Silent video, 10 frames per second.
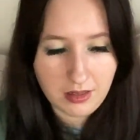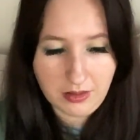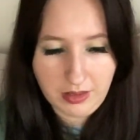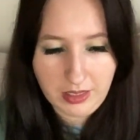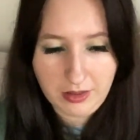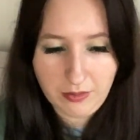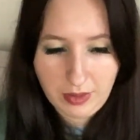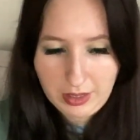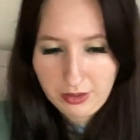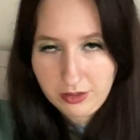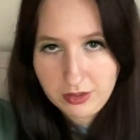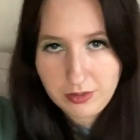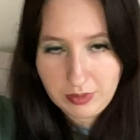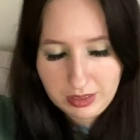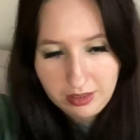like records
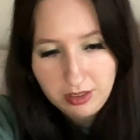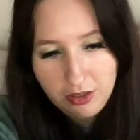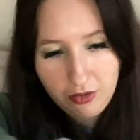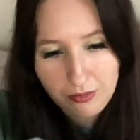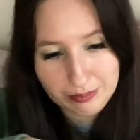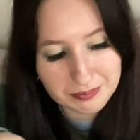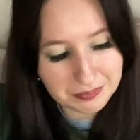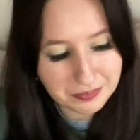with the two.